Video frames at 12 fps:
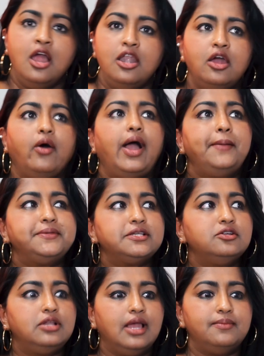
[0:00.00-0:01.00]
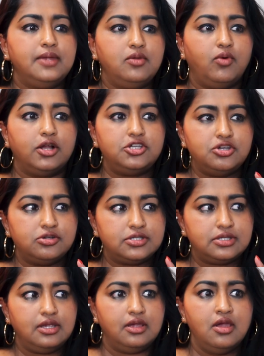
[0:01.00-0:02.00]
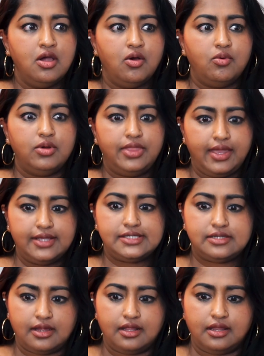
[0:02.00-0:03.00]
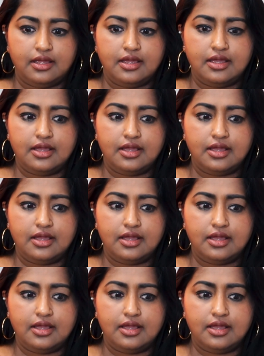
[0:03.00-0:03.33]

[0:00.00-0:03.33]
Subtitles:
No, absolutely. I mean, what you see with Israel